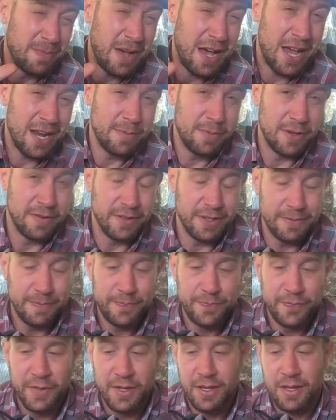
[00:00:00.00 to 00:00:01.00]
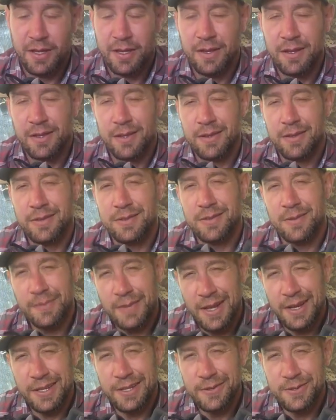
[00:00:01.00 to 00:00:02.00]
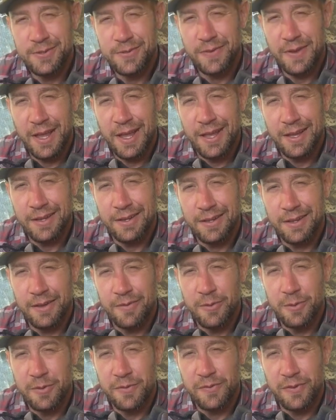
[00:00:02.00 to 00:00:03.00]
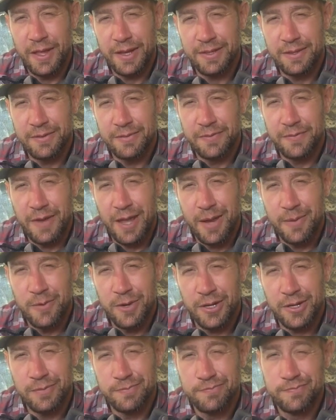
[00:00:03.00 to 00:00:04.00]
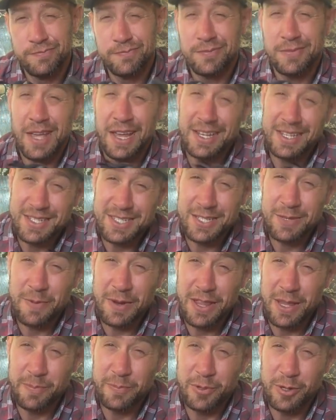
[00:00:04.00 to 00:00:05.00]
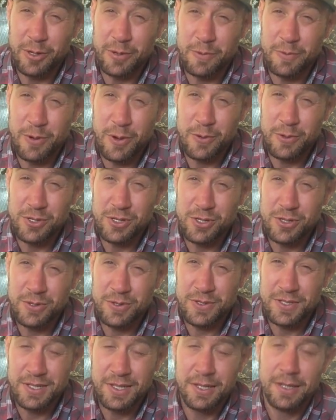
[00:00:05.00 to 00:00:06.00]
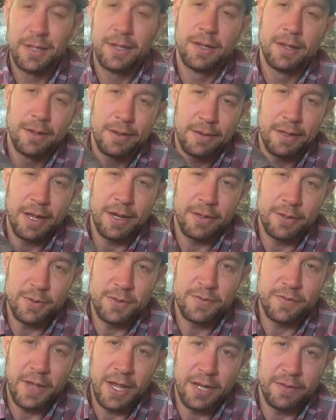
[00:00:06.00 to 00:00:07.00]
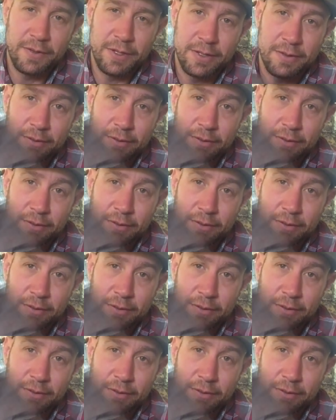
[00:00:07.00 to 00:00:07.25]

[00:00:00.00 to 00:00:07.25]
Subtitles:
bottom of it. So I'm not a huge fan of the reflective fabric. I can see why they put it in road shoes. Not a huge fan of it